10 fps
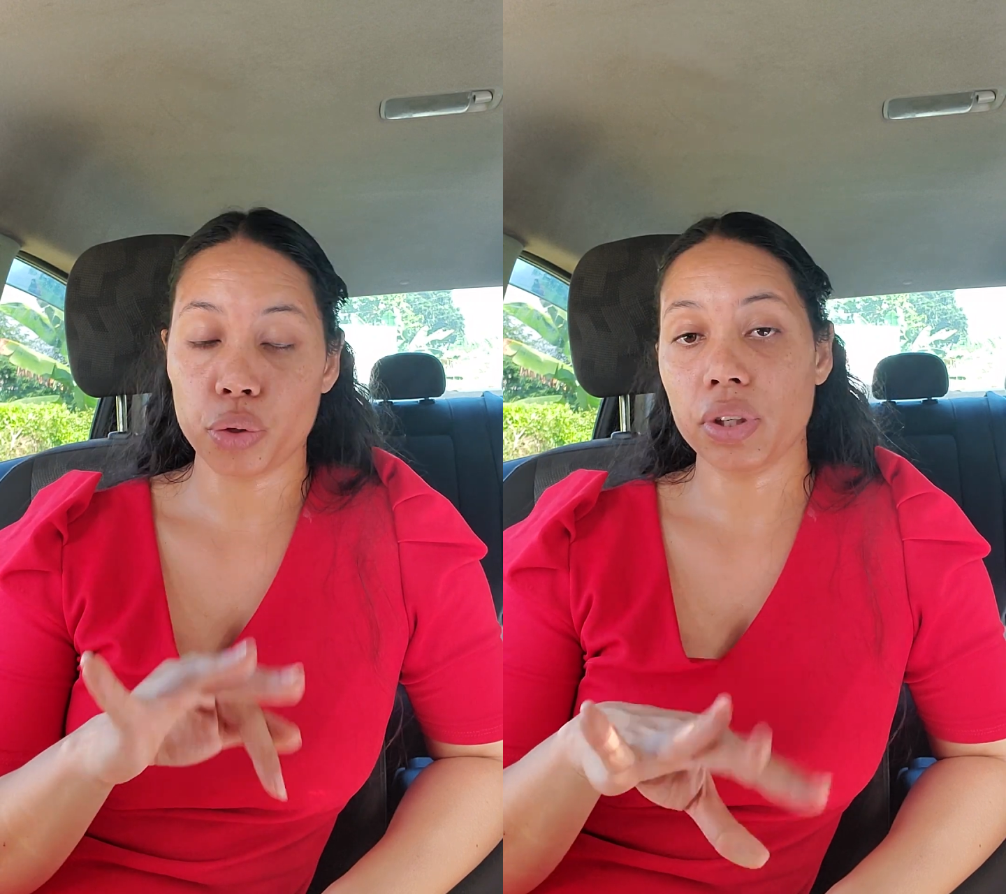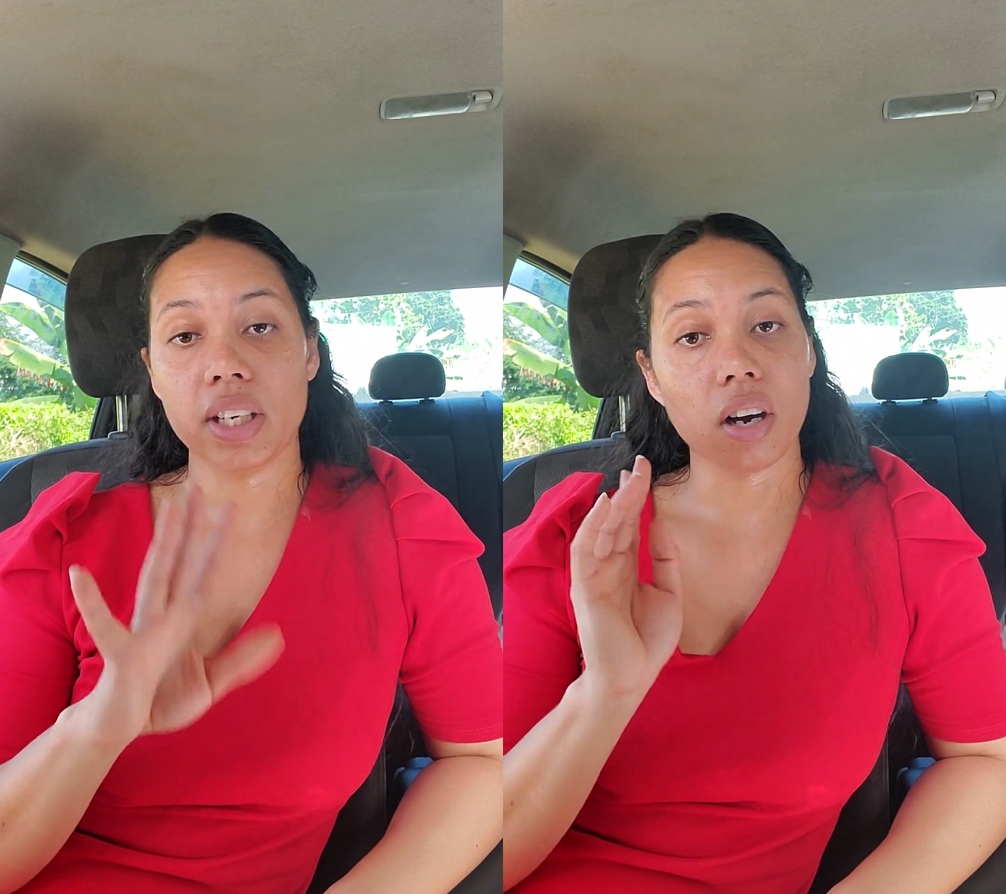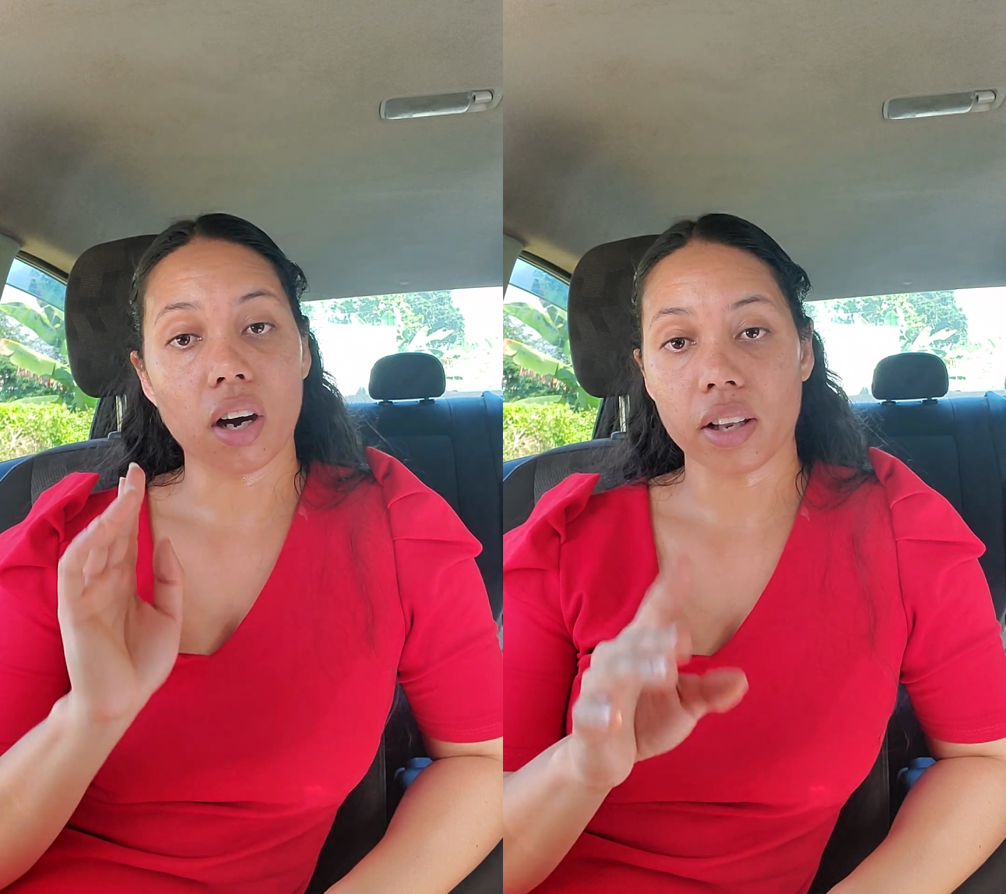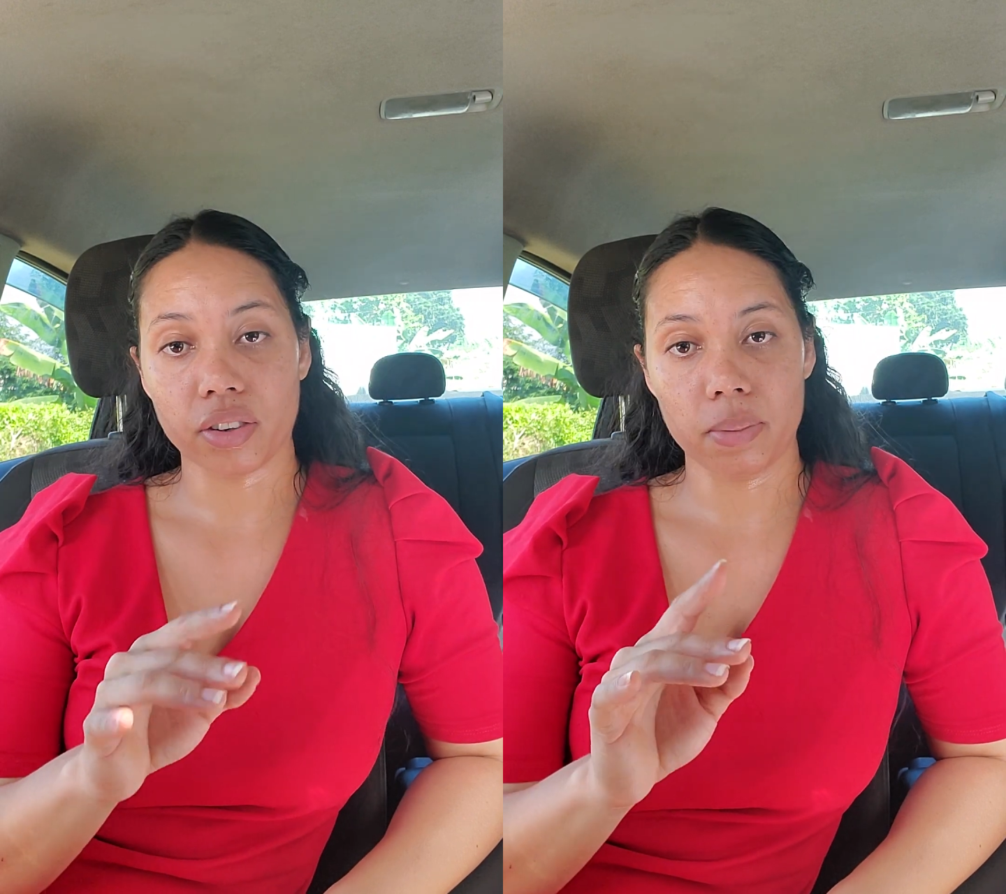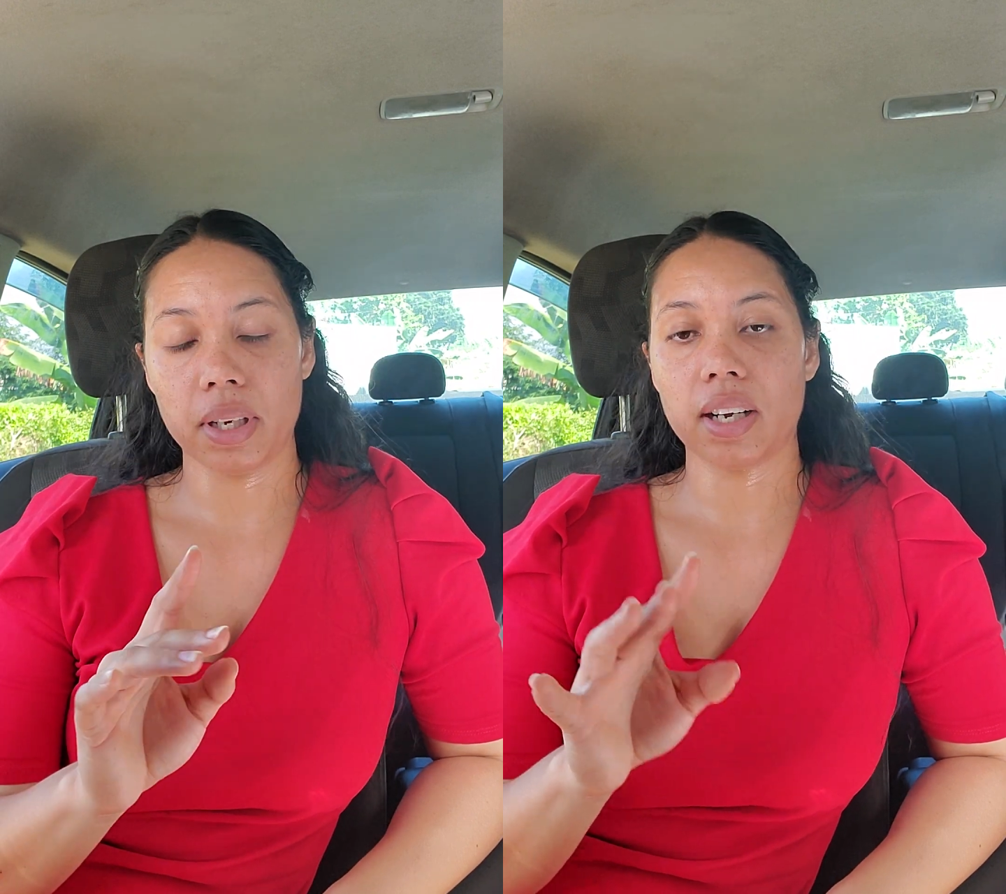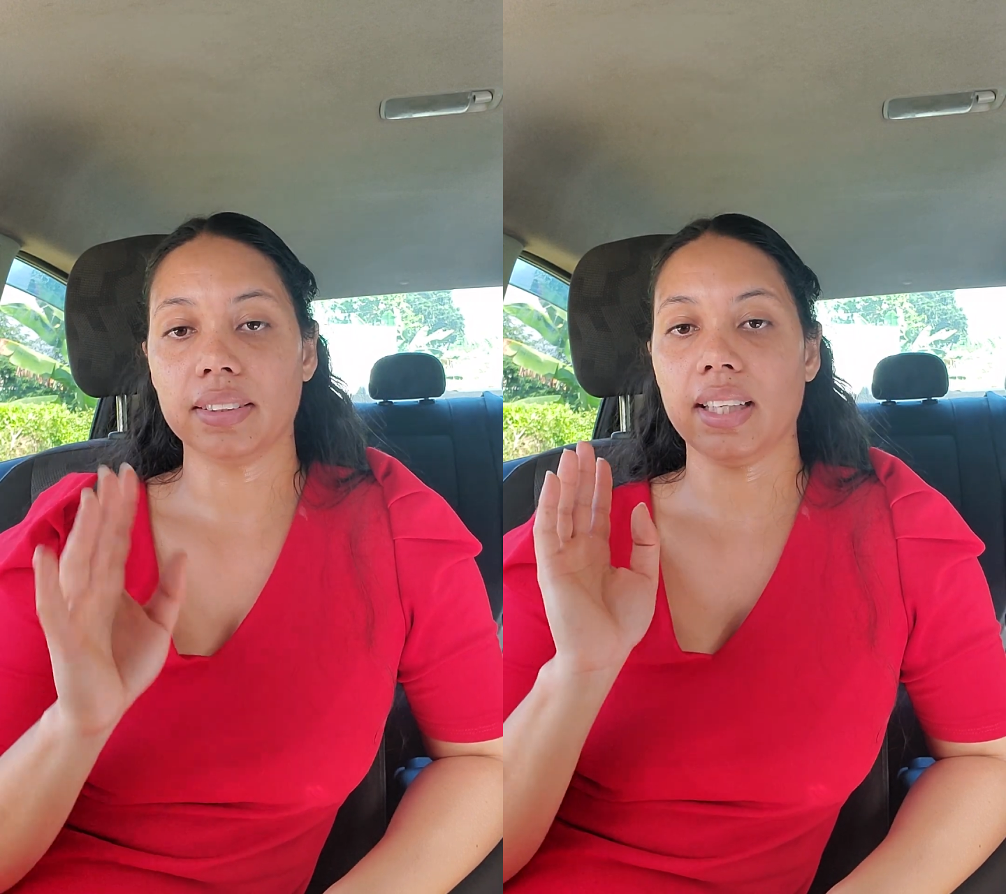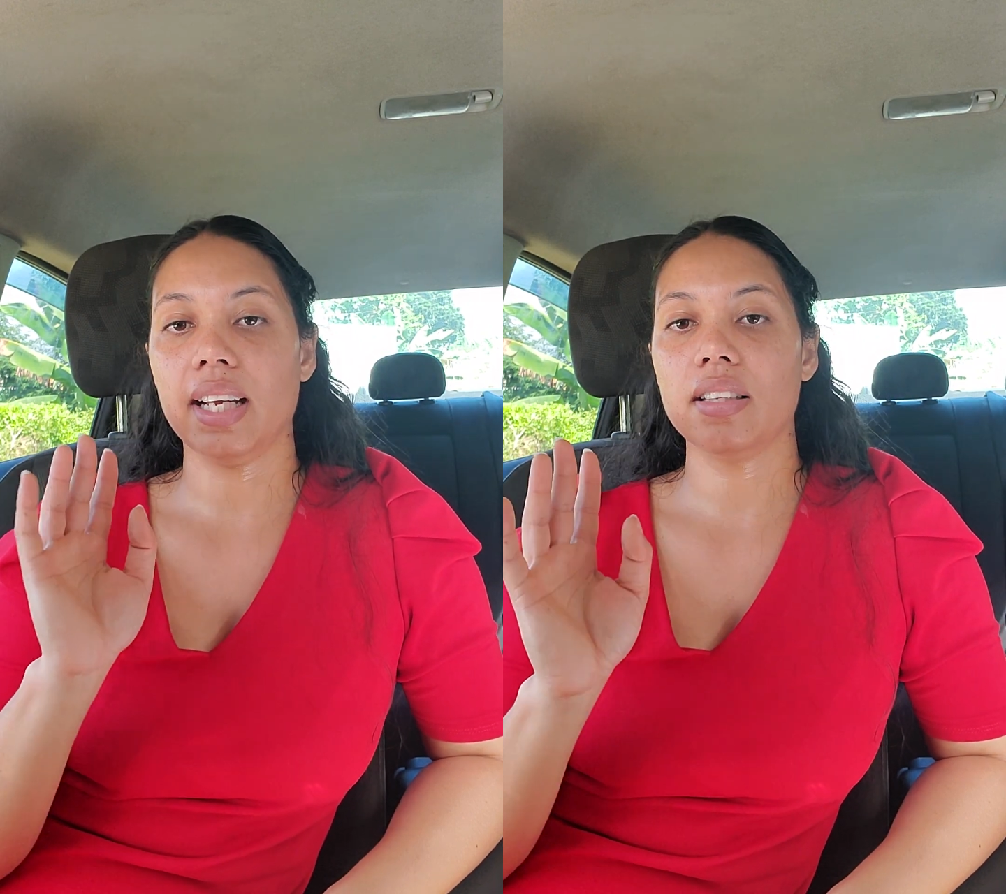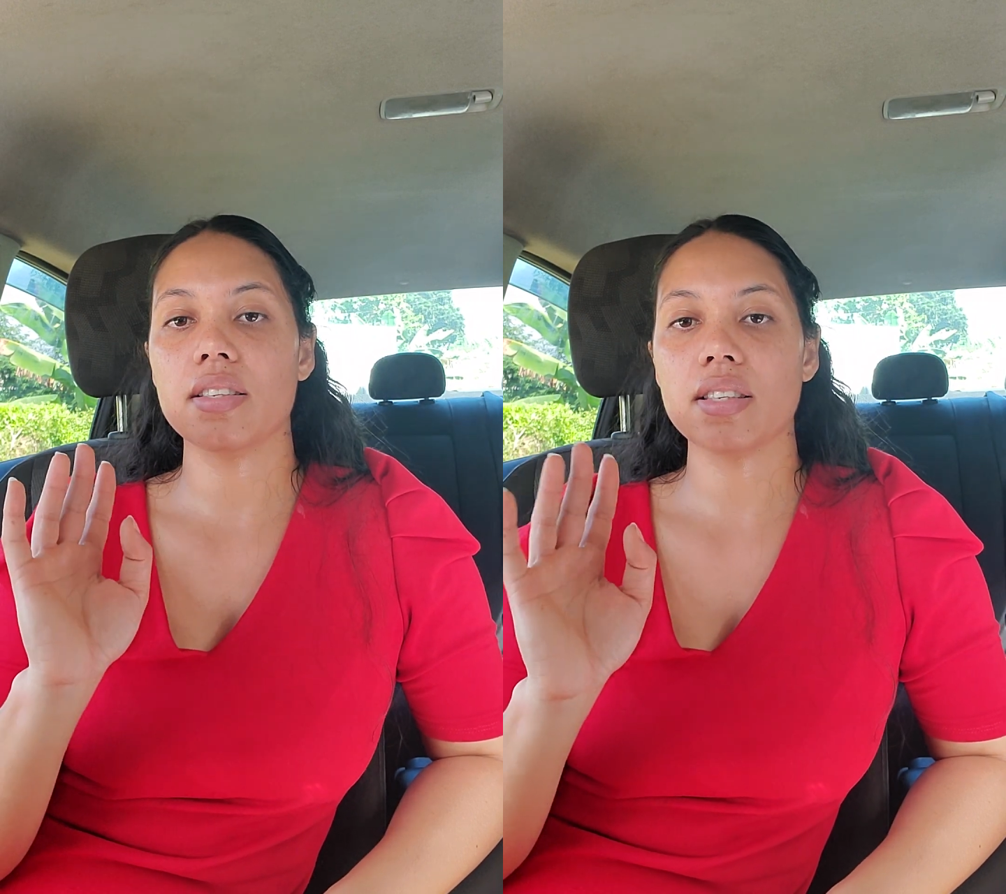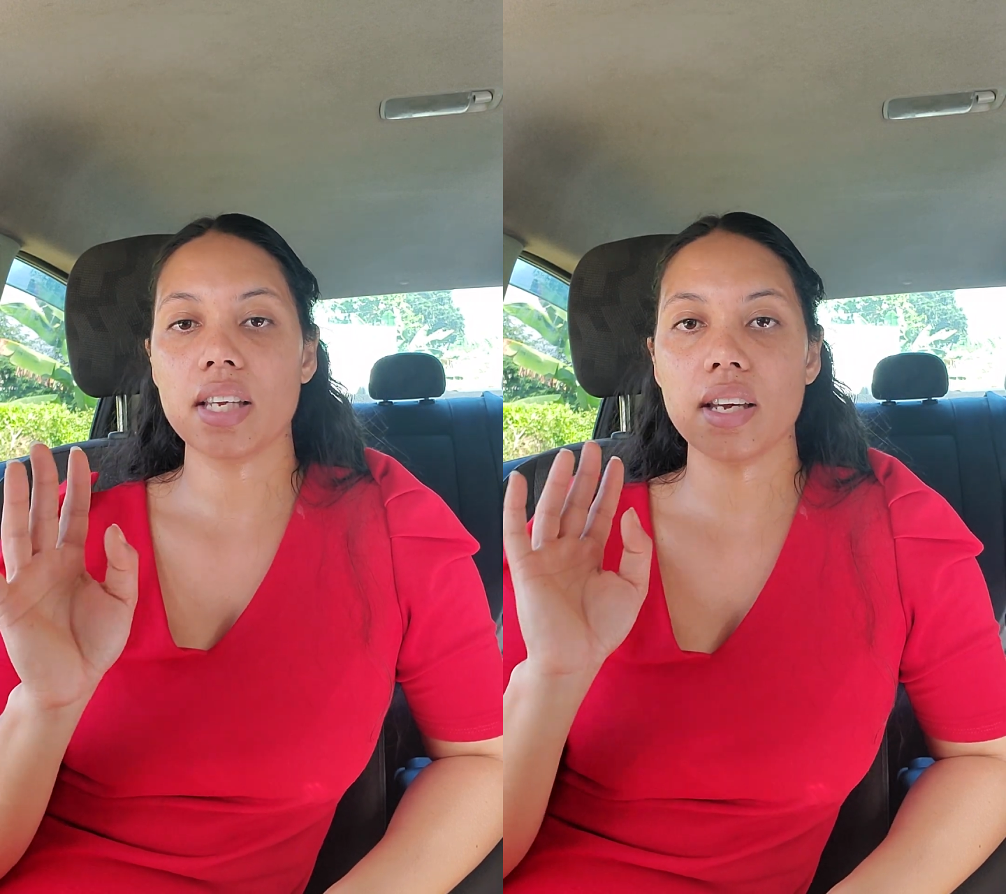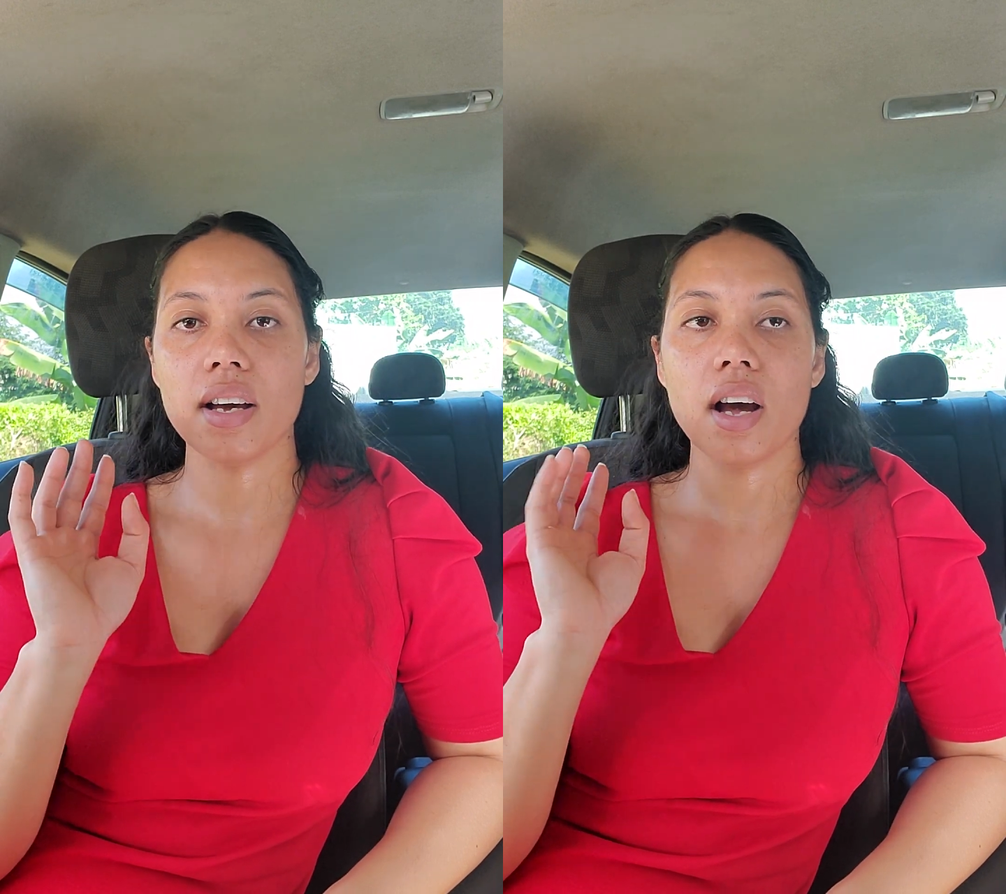you need all three, because they need to
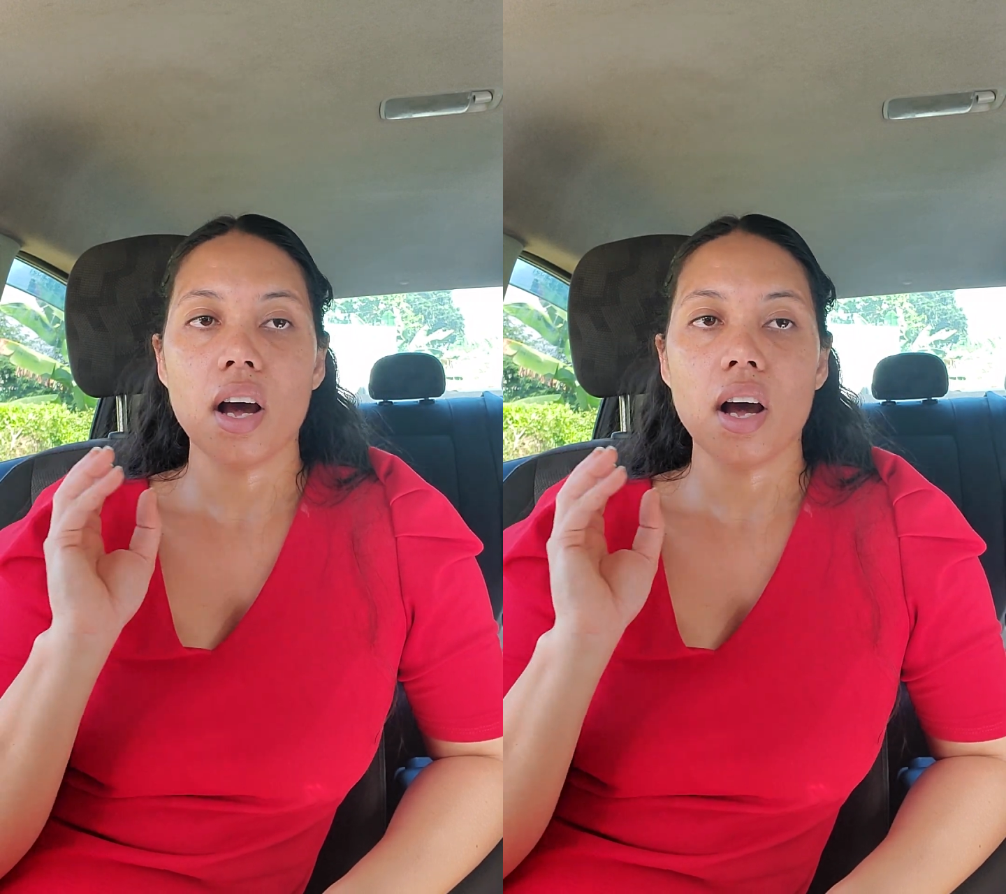see